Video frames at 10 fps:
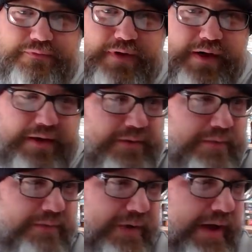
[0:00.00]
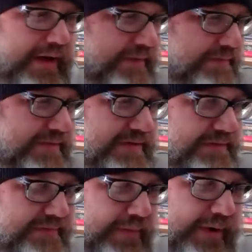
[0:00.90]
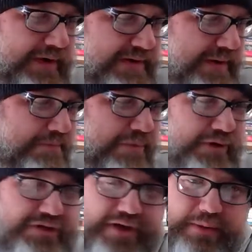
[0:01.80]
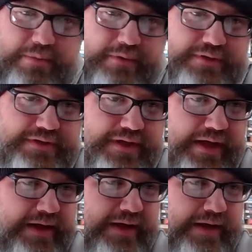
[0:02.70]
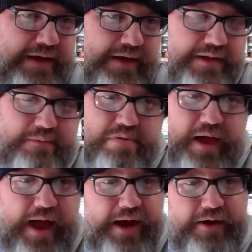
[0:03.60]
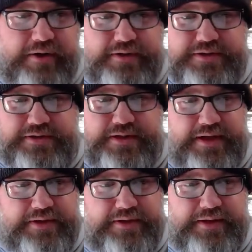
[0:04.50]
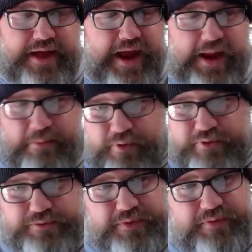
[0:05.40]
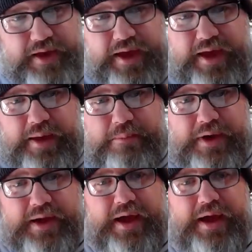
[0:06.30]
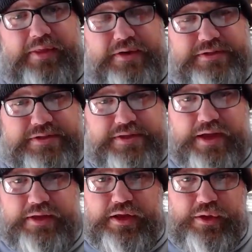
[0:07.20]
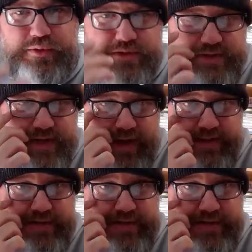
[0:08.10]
fucking, what is it? Bush snippers, the pliers, the hammers. But there's a scene that uses a